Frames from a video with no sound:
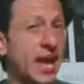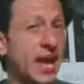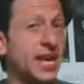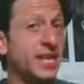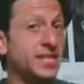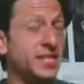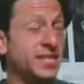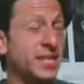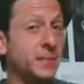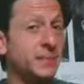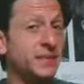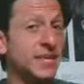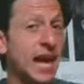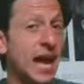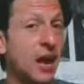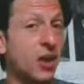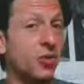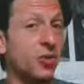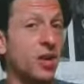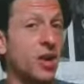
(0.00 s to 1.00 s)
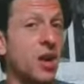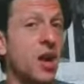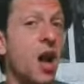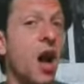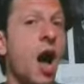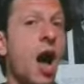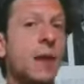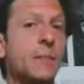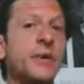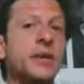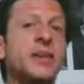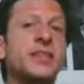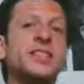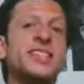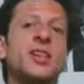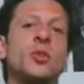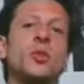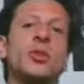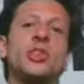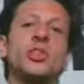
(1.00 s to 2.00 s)
pain deep down, I'm going
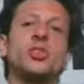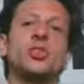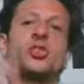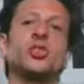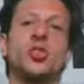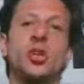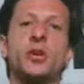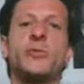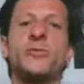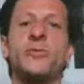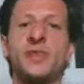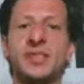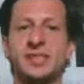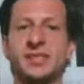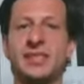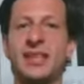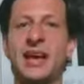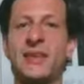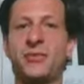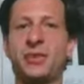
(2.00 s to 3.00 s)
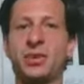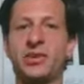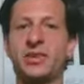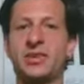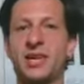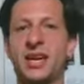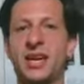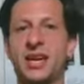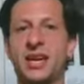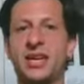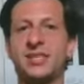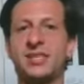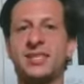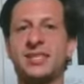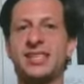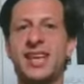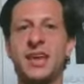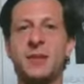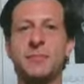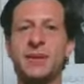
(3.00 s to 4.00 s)
to deal with a surface level thing
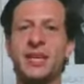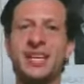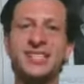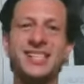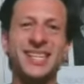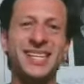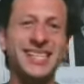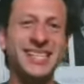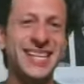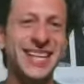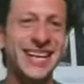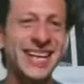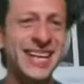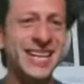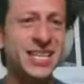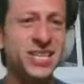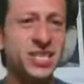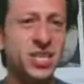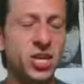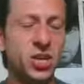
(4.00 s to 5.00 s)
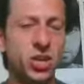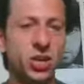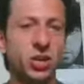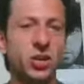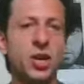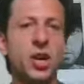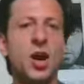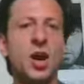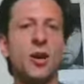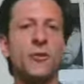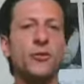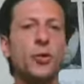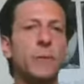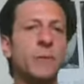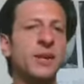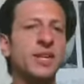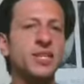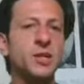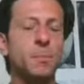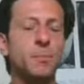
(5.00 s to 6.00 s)
instead, because it is easier for
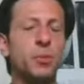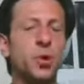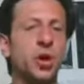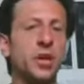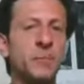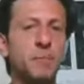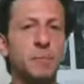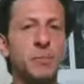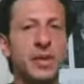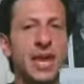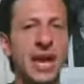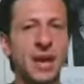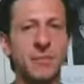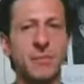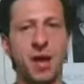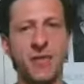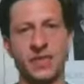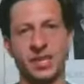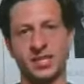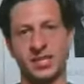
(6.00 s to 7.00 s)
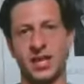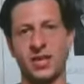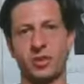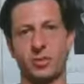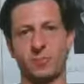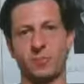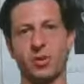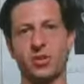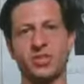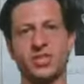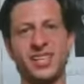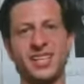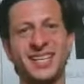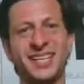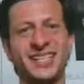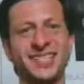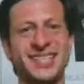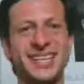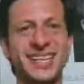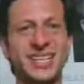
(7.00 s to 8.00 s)
me to put blame on this other person.
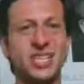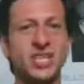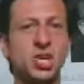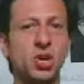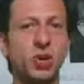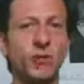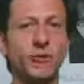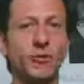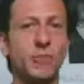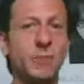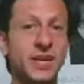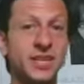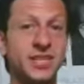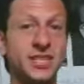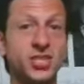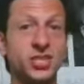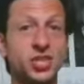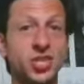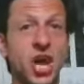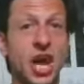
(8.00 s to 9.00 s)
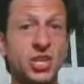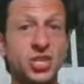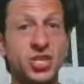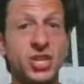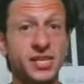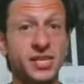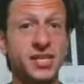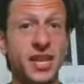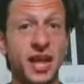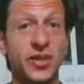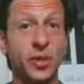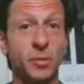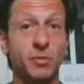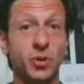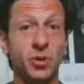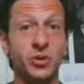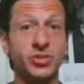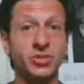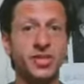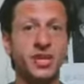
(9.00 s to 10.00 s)
It is easier for me to judge this other
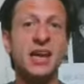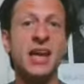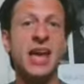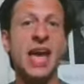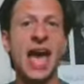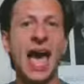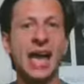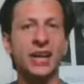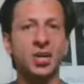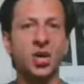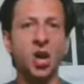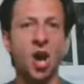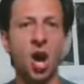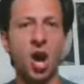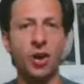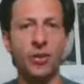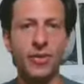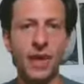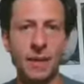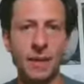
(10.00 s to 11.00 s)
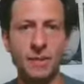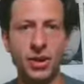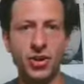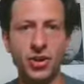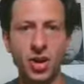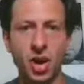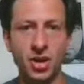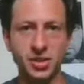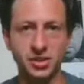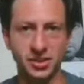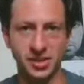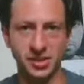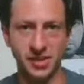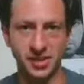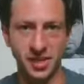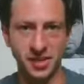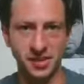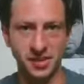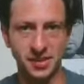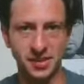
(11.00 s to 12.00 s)
person and call them a
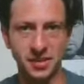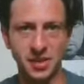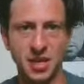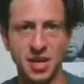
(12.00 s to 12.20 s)
narcissist